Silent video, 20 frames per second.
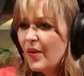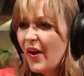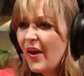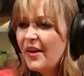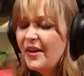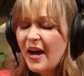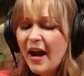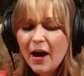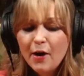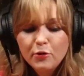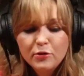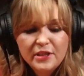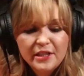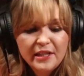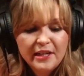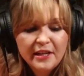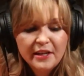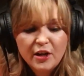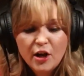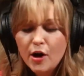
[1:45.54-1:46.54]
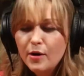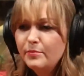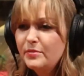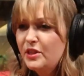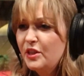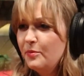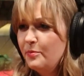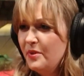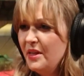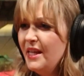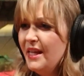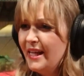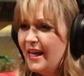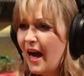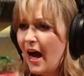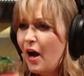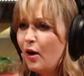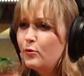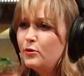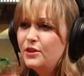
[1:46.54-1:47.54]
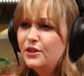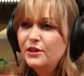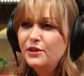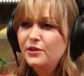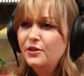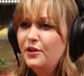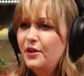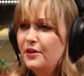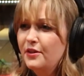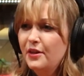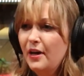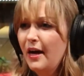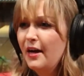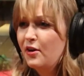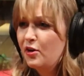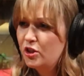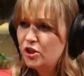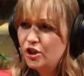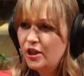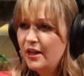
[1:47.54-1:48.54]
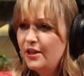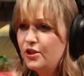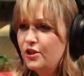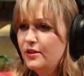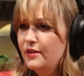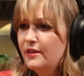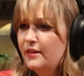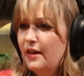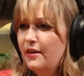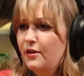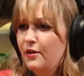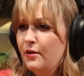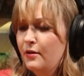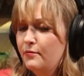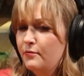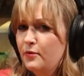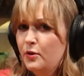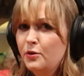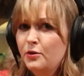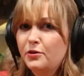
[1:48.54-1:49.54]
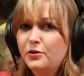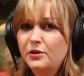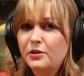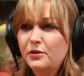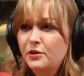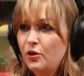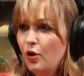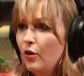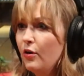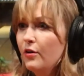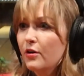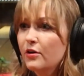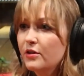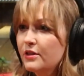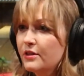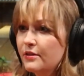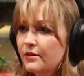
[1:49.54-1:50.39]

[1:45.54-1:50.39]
And how did it come to be? How did the Higher Education Center first start?